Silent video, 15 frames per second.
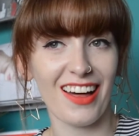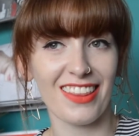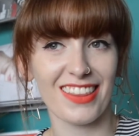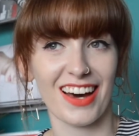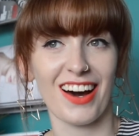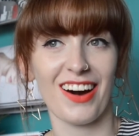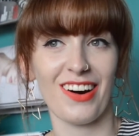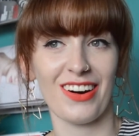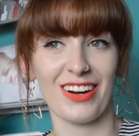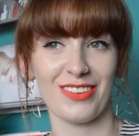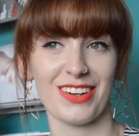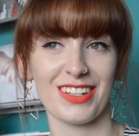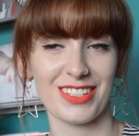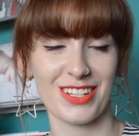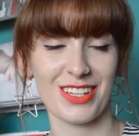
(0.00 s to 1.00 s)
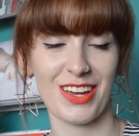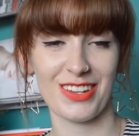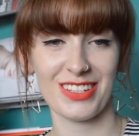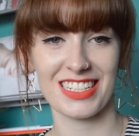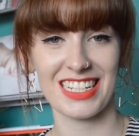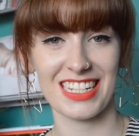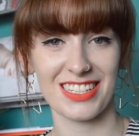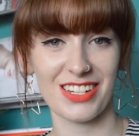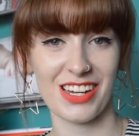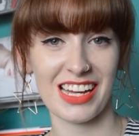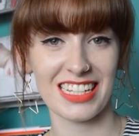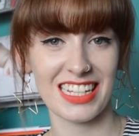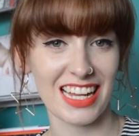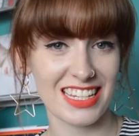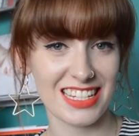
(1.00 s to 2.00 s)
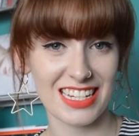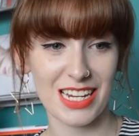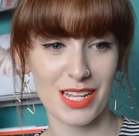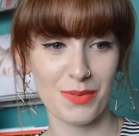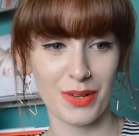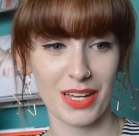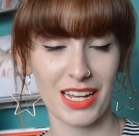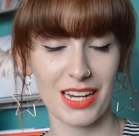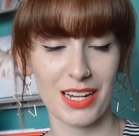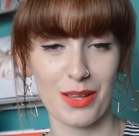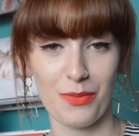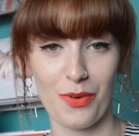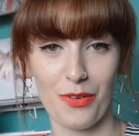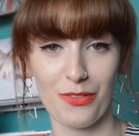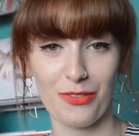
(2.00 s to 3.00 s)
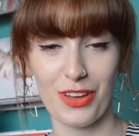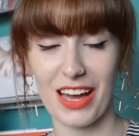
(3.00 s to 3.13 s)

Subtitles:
that I went to go and see Dirty Dancing at the beginning of the month.